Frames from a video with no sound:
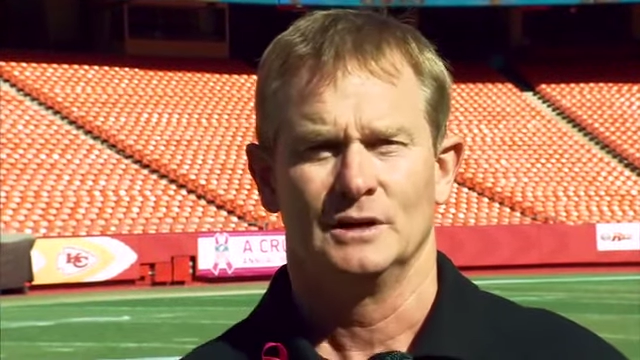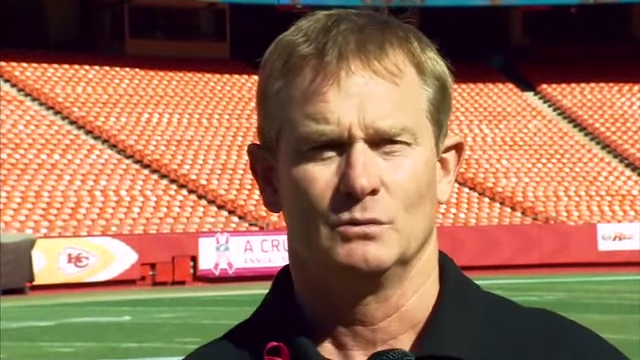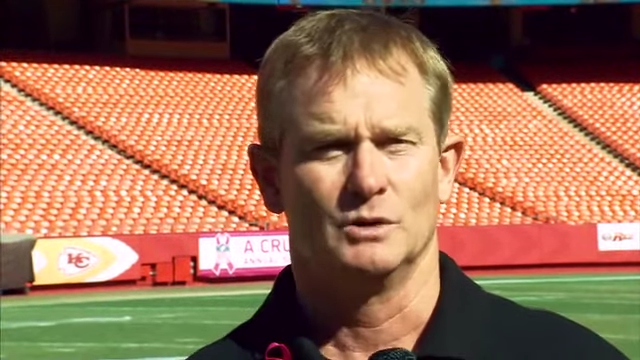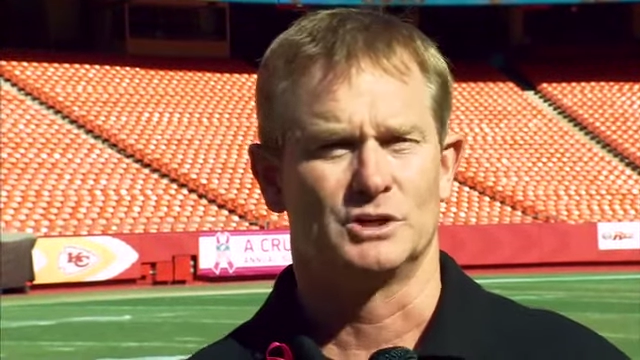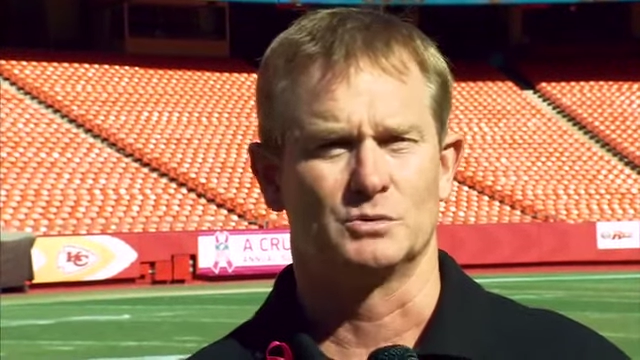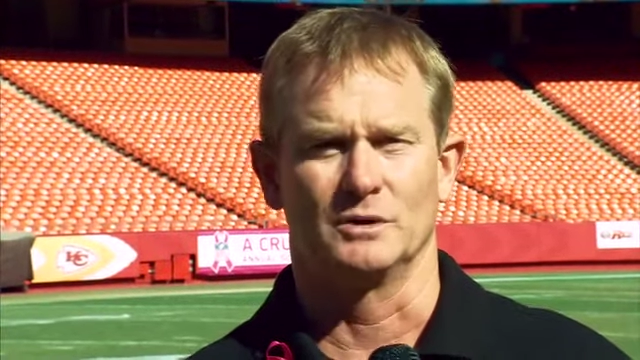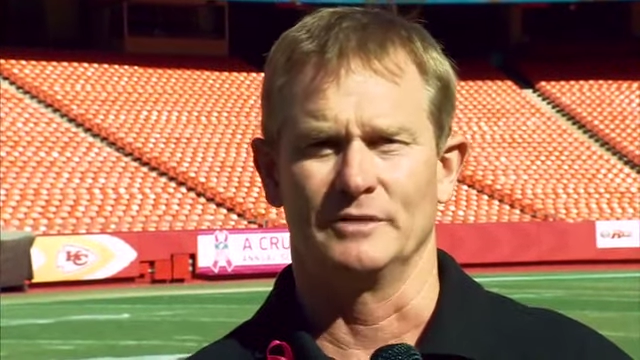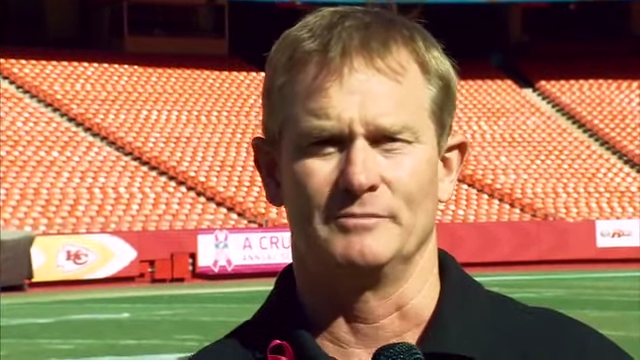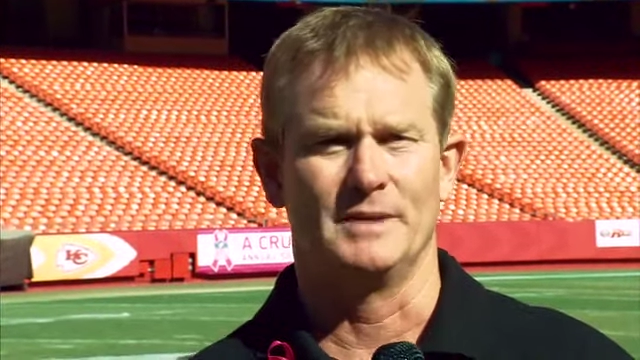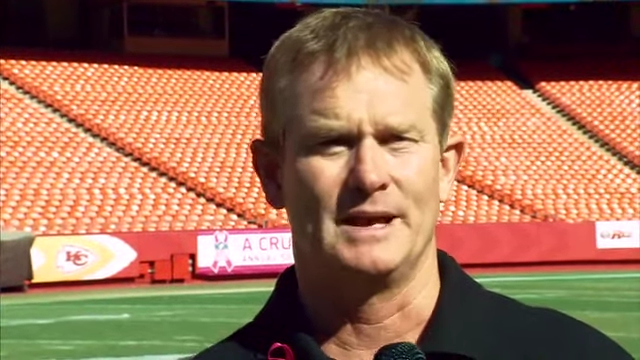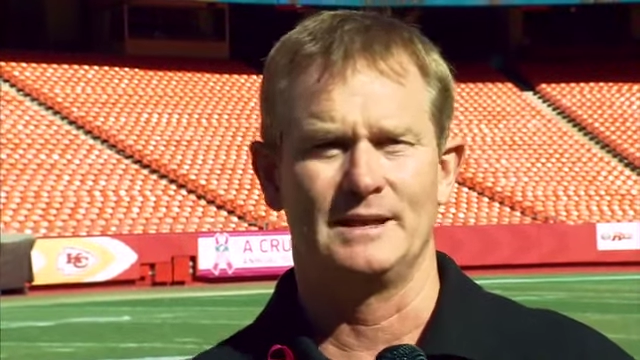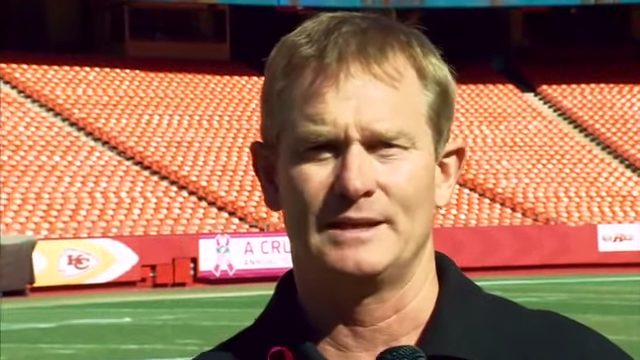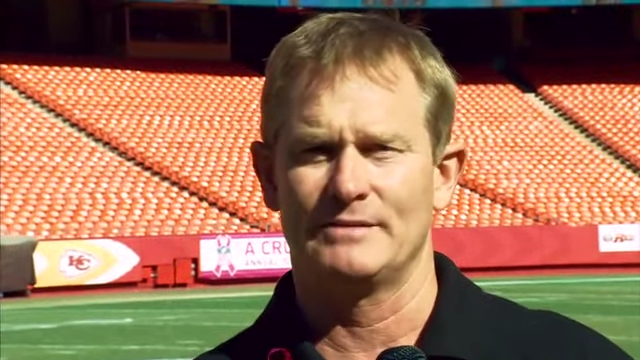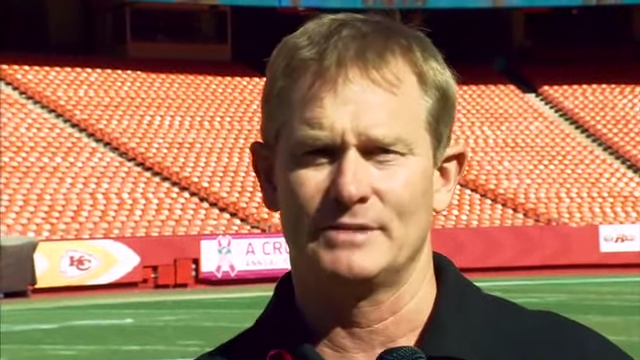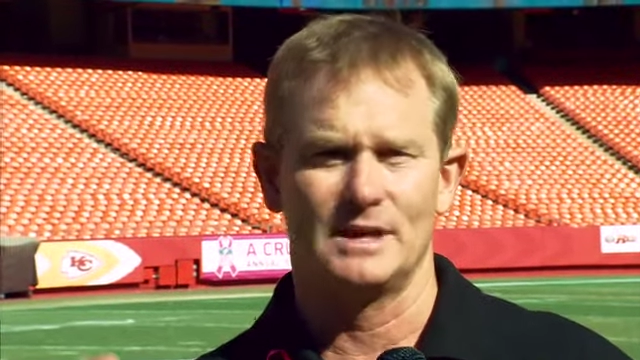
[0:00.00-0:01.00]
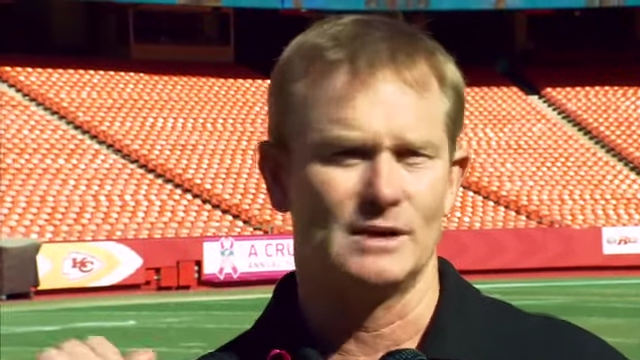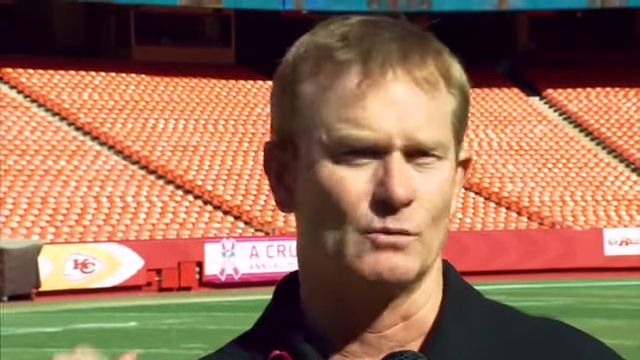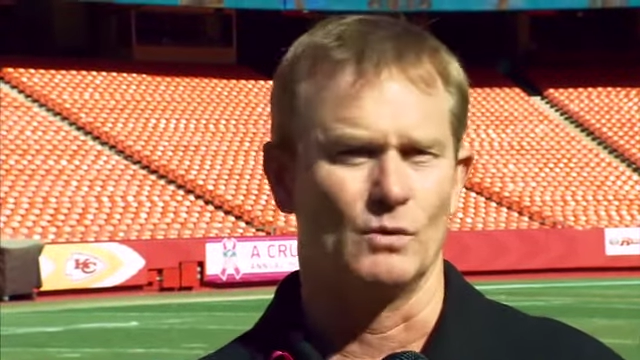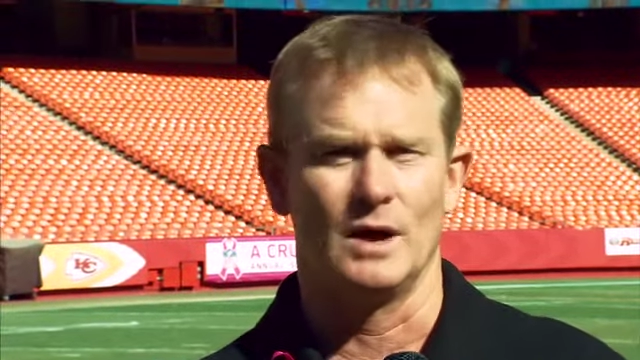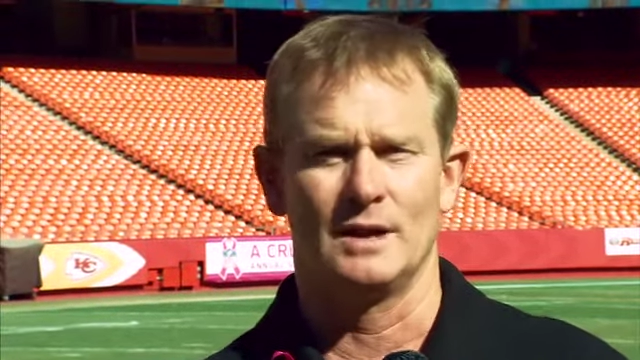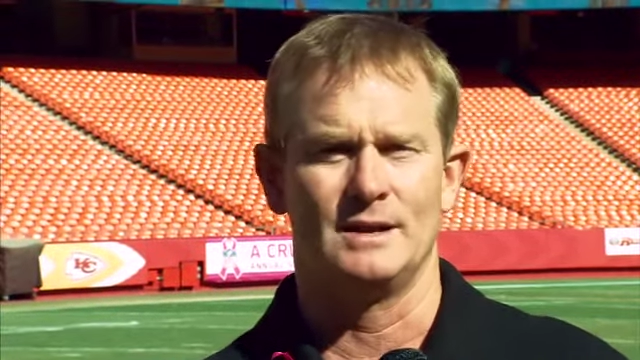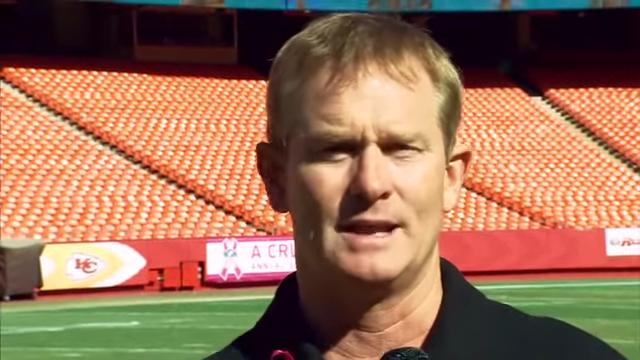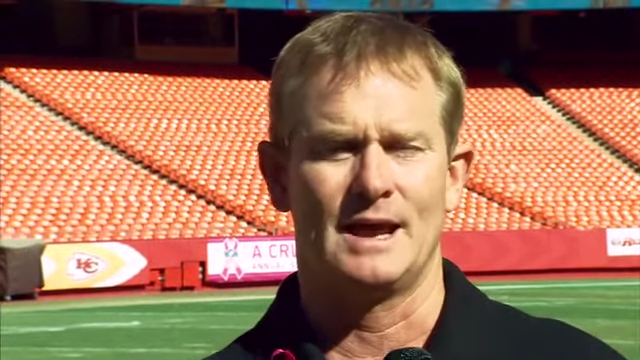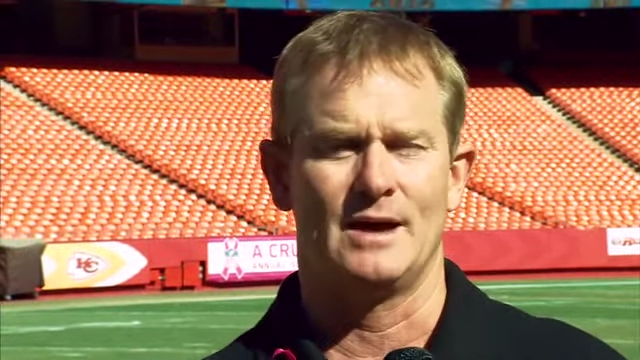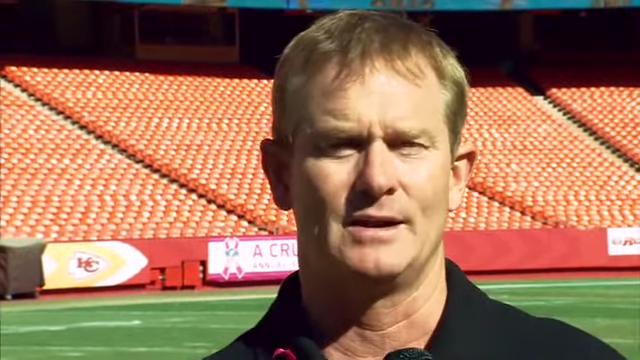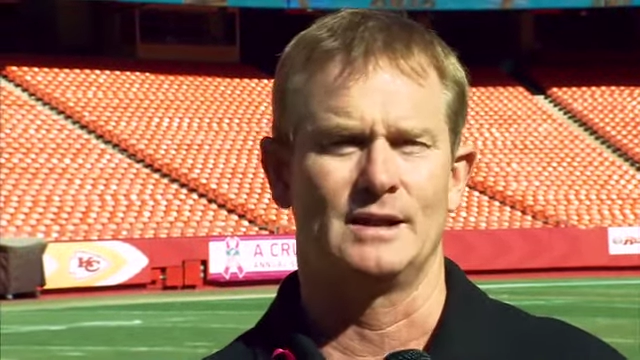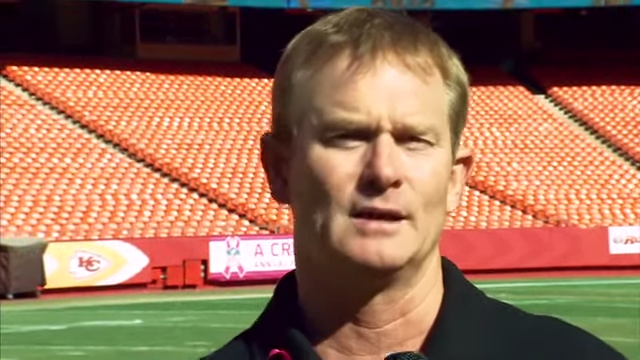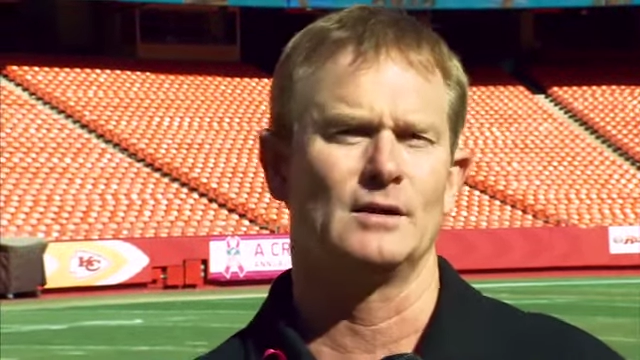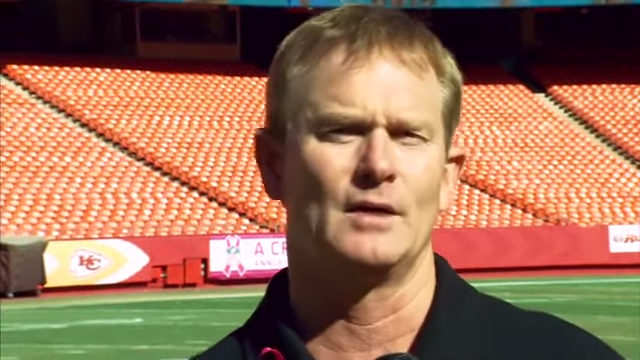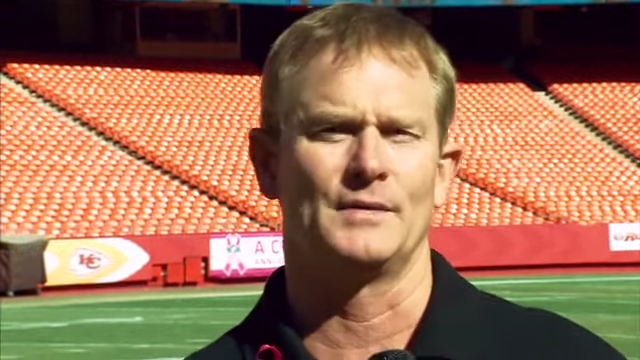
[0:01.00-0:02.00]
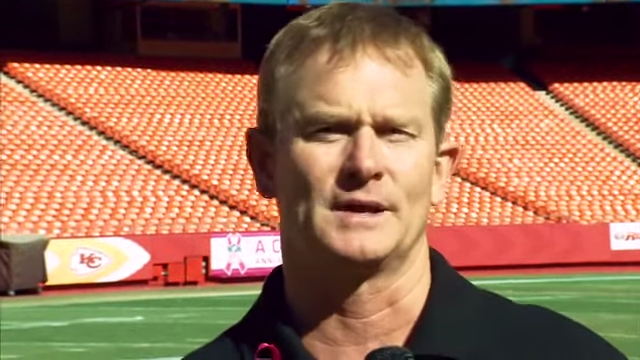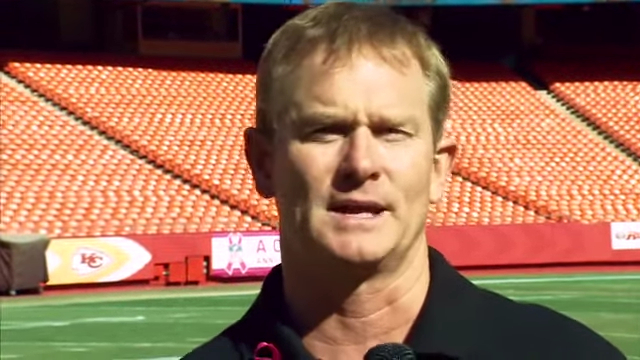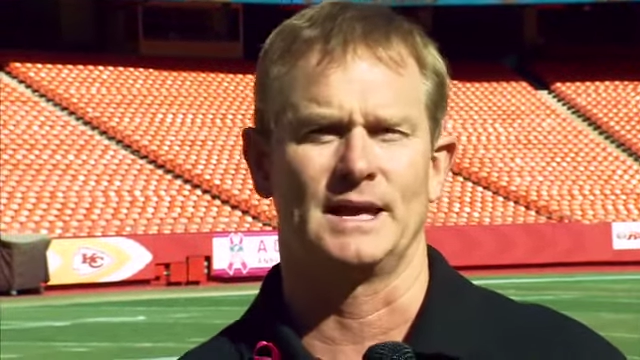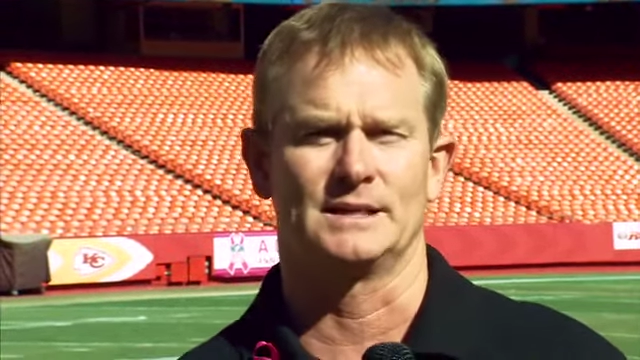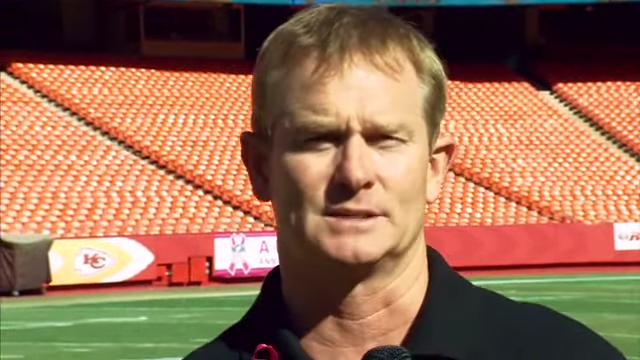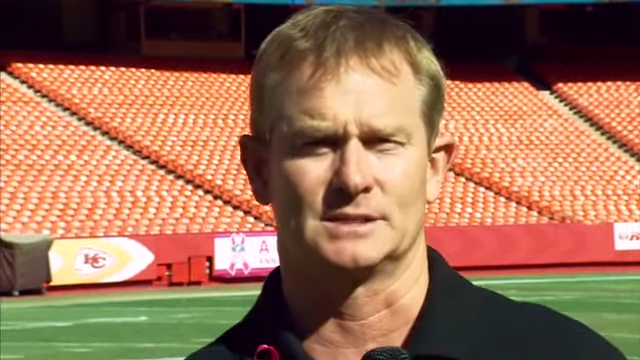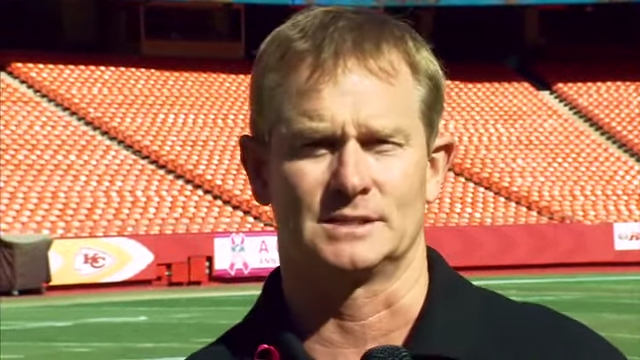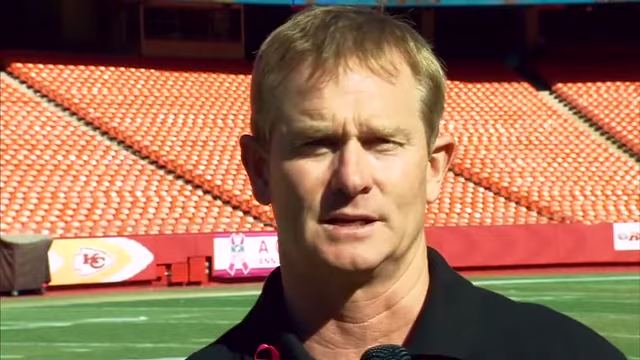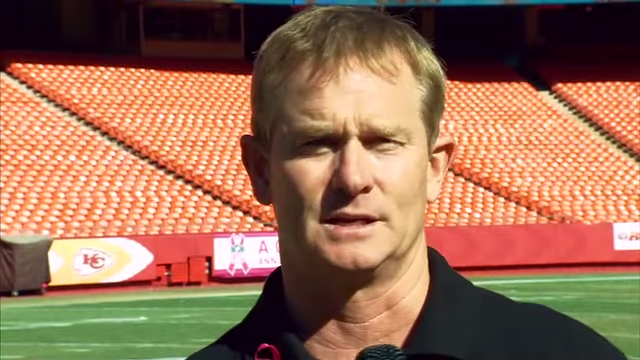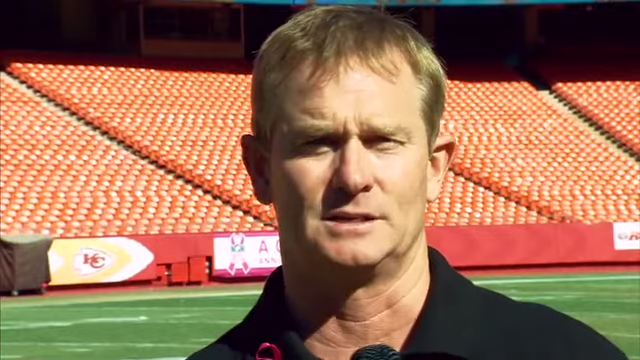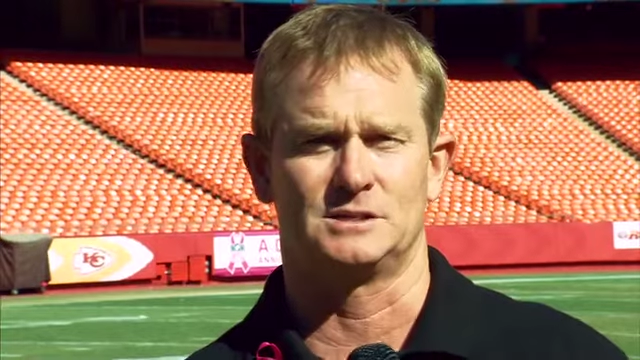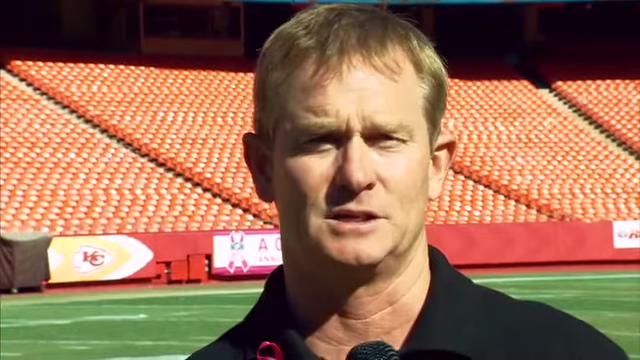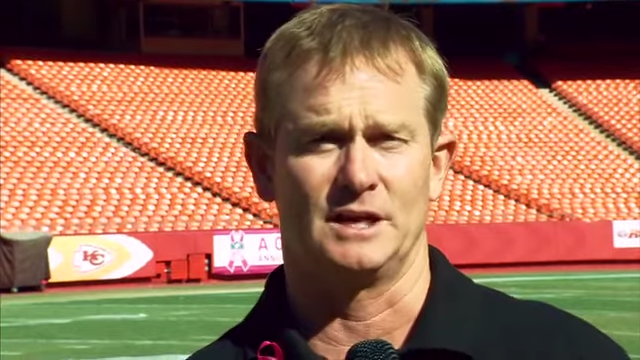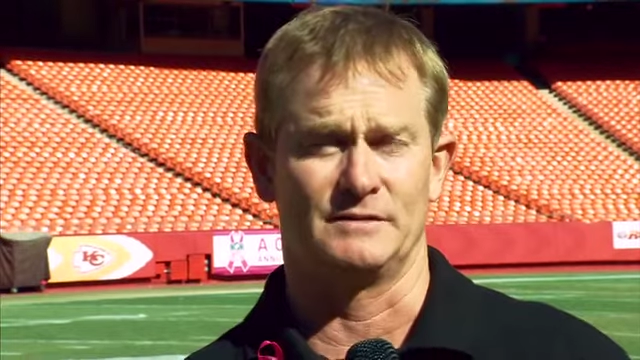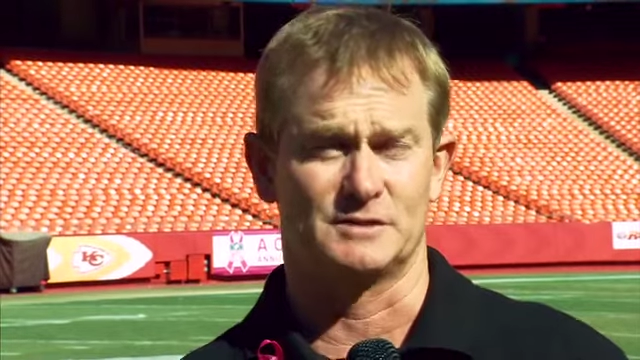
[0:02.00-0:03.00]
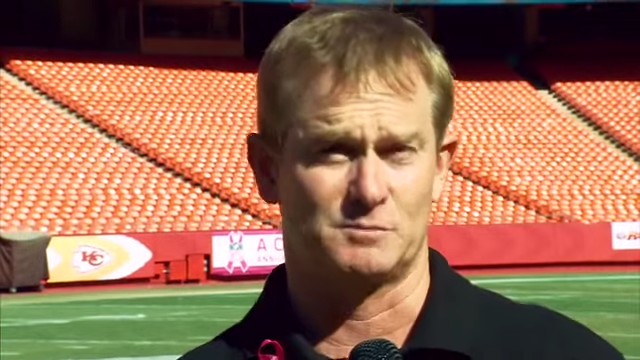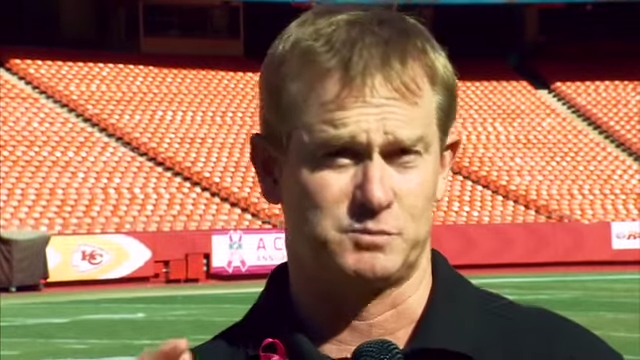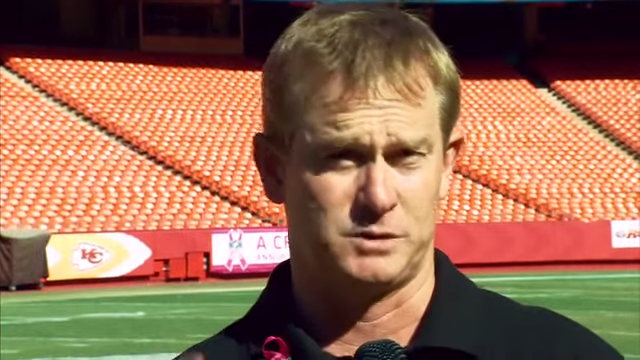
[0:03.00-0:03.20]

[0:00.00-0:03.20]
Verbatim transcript: which would have made everything run downhill on the Kansas City Chiefs.